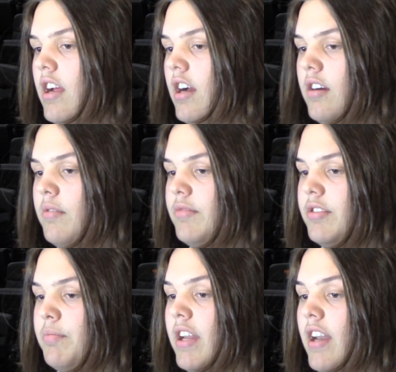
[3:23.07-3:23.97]
Um,
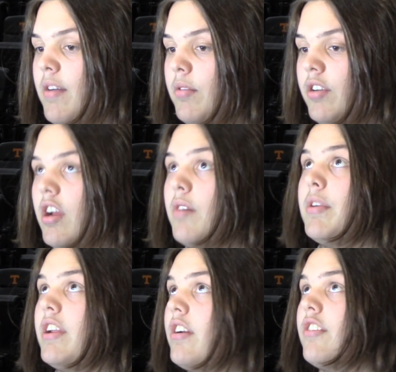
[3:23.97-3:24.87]
just being able to come
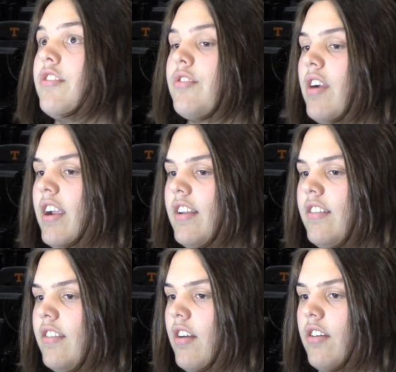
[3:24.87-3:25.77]
in here and train in
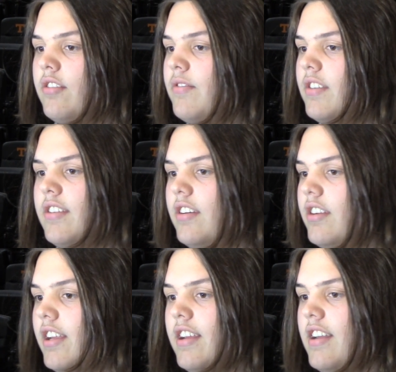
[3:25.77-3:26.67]
this awesome
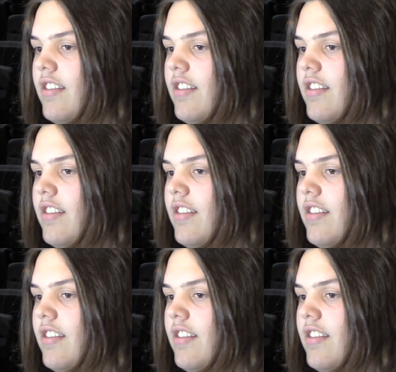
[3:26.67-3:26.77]
facility,